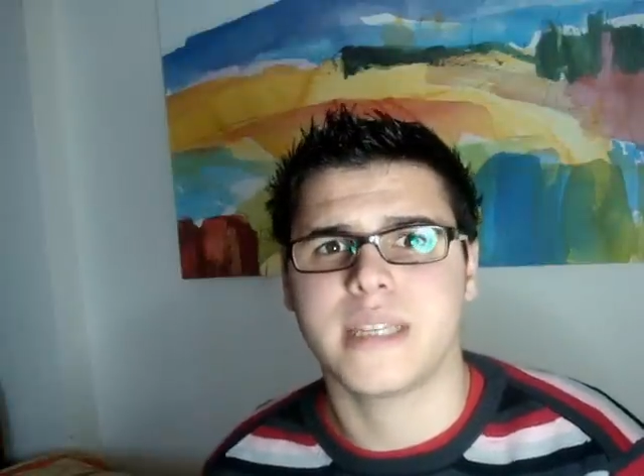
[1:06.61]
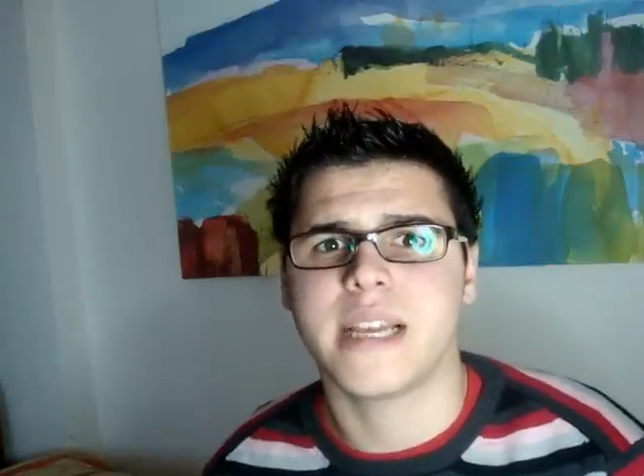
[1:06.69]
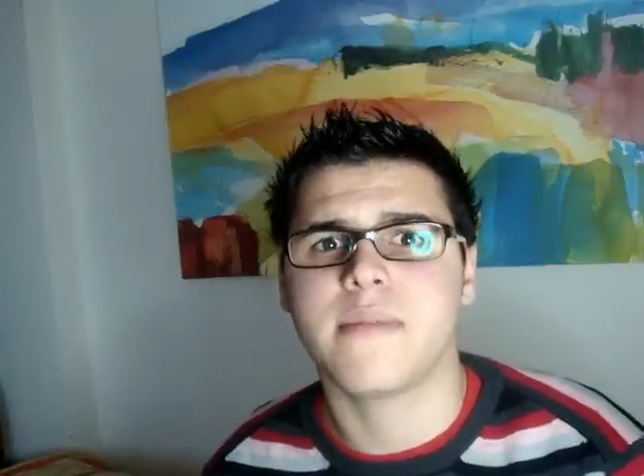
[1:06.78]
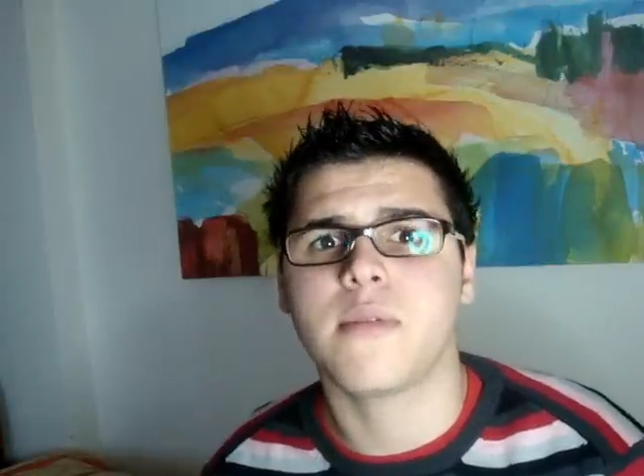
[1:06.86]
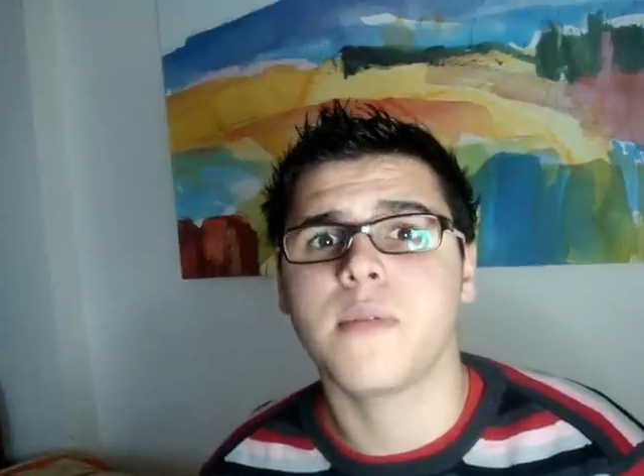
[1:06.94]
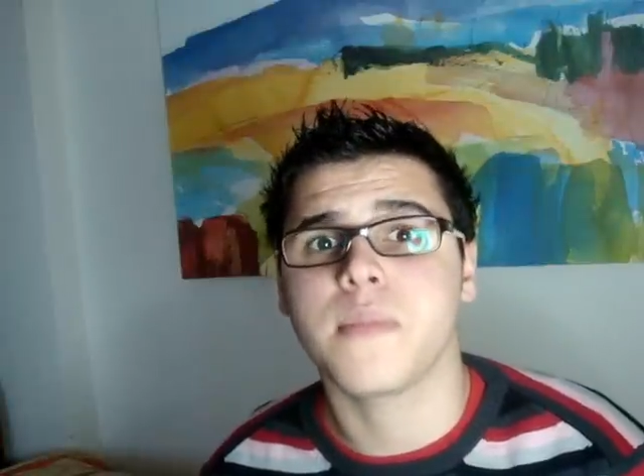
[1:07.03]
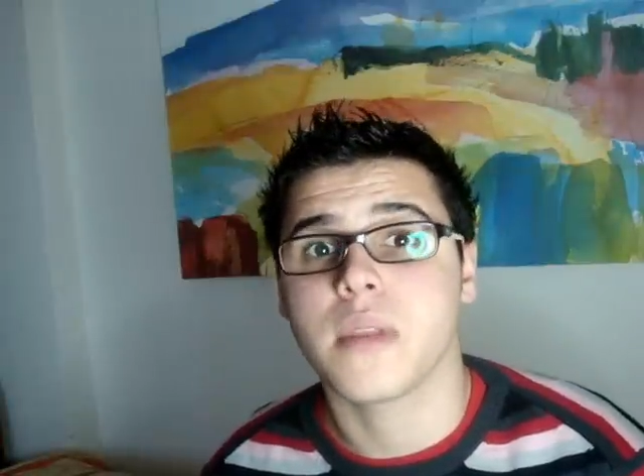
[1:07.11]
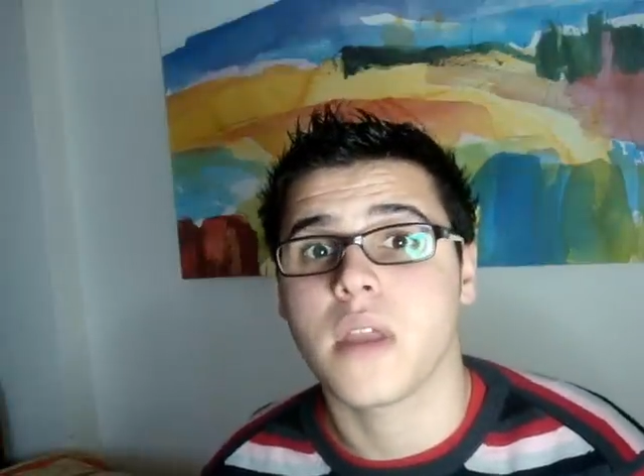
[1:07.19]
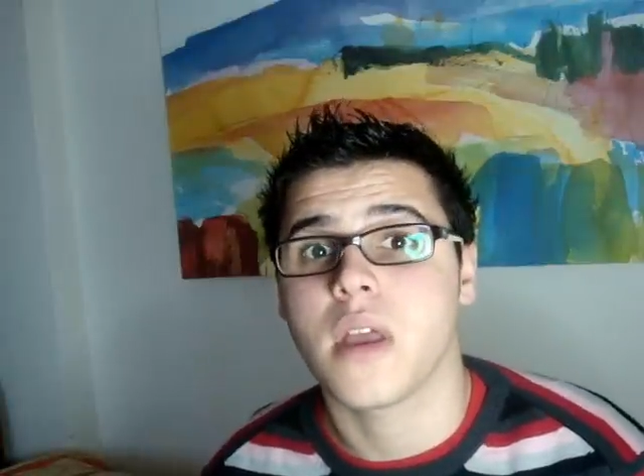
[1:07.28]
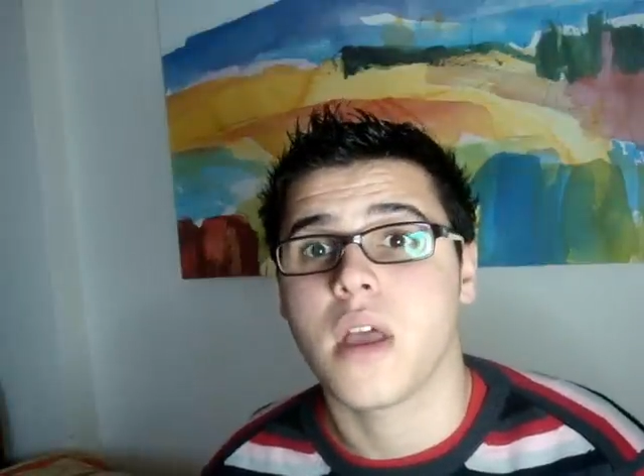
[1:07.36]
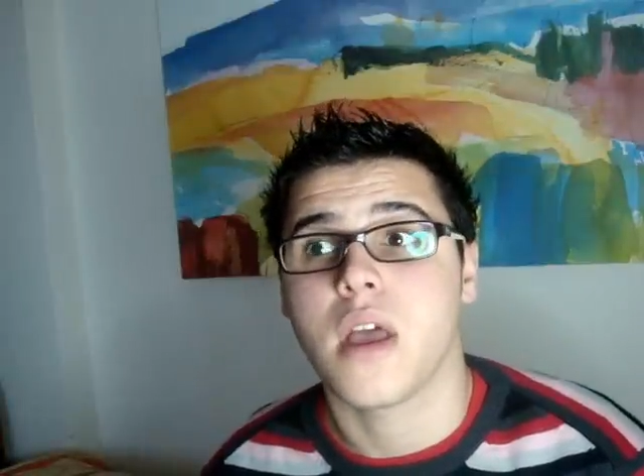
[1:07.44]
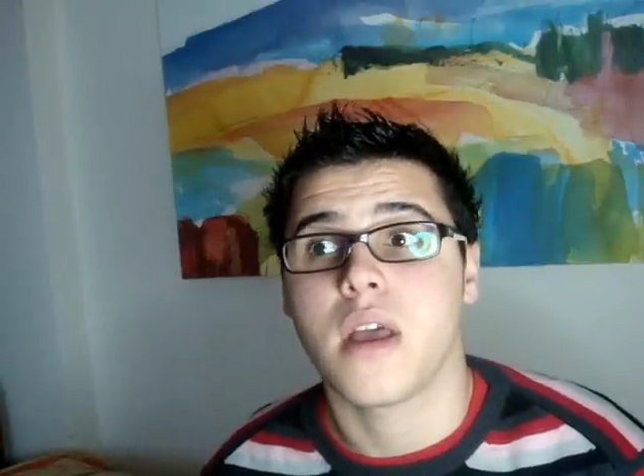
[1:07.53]
table,
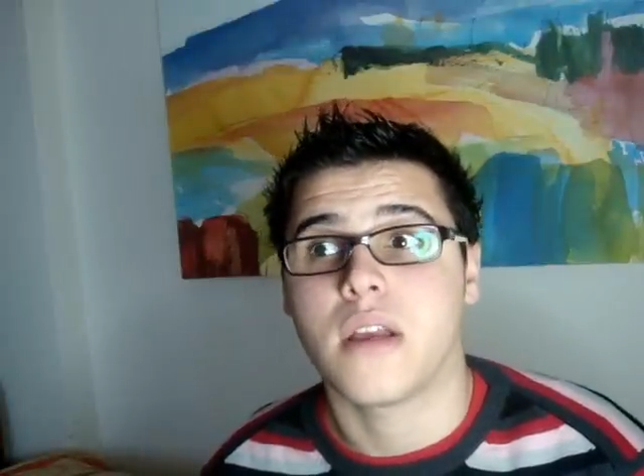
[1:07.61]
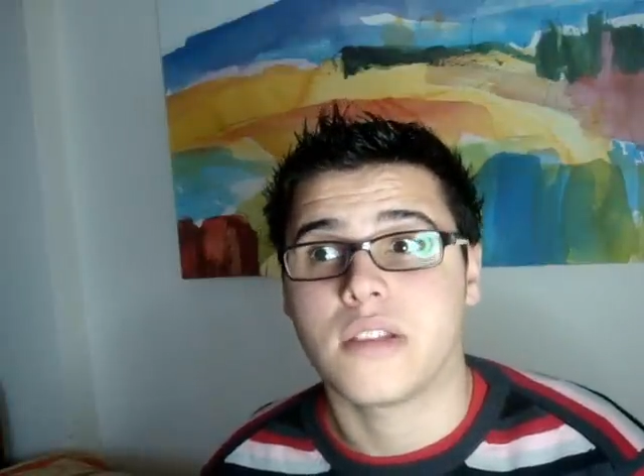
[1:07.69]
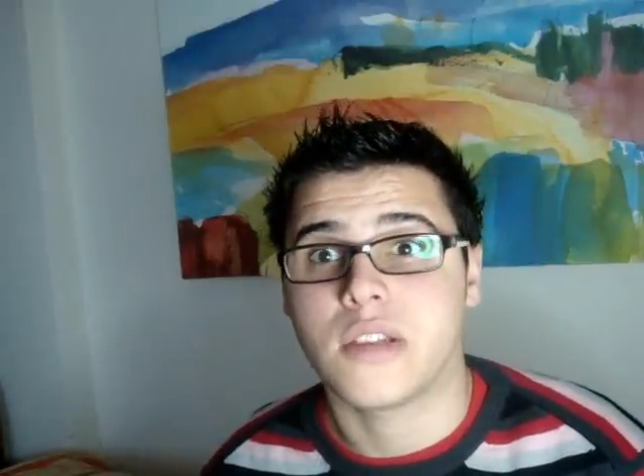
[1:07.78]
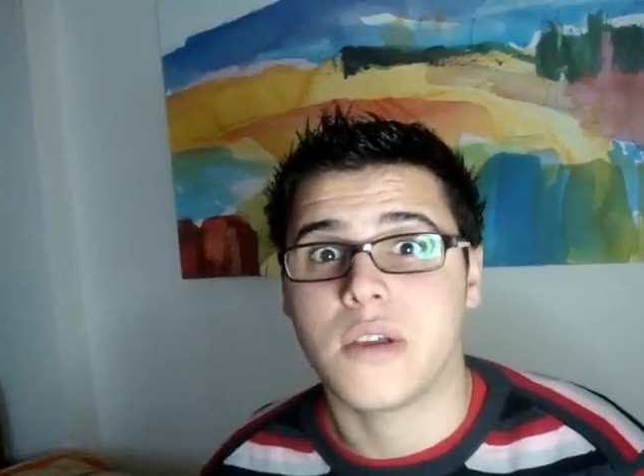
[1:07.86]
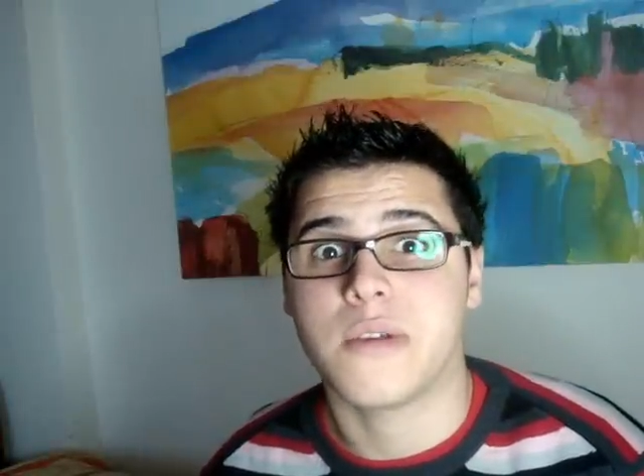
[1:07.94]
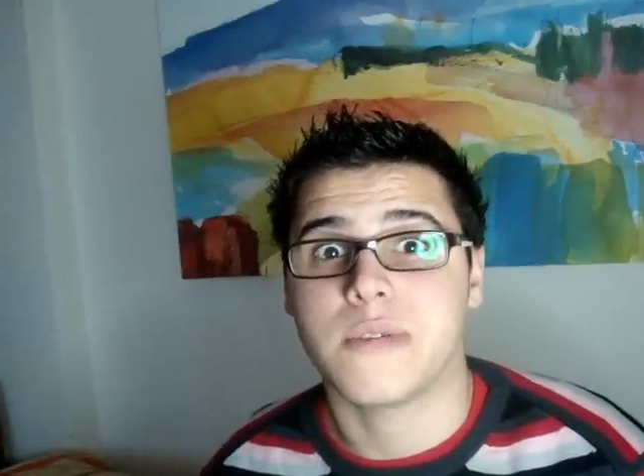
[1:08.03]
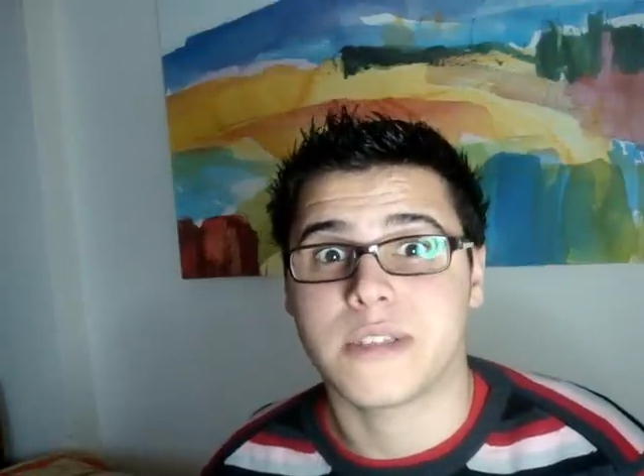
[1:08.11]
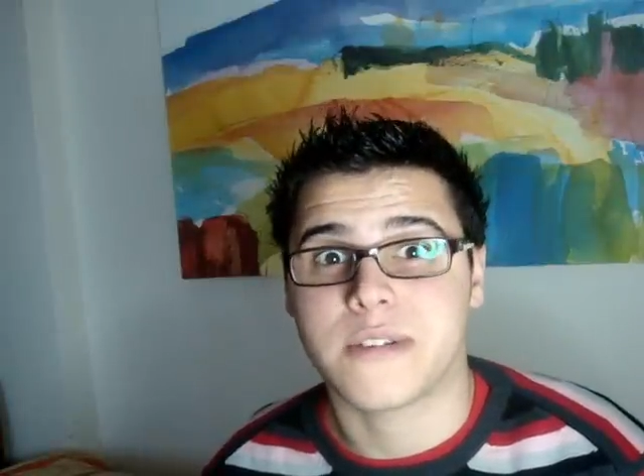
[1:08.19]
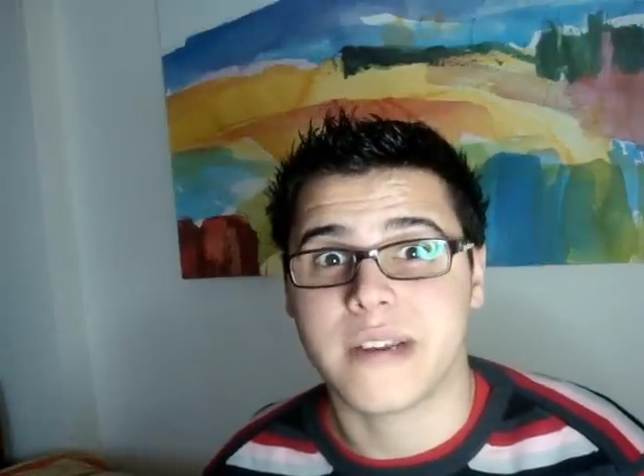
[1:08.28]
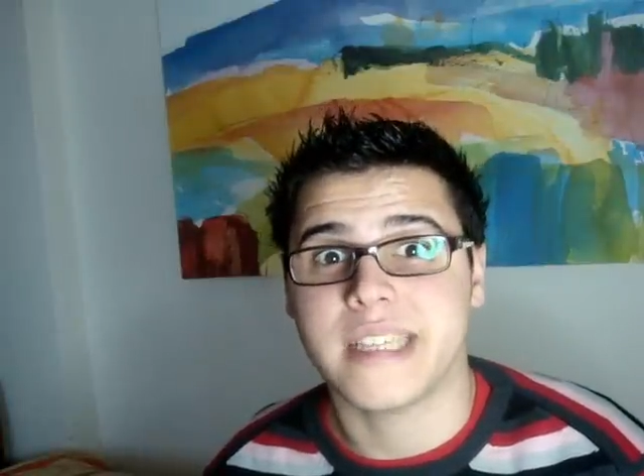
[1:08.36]
so it was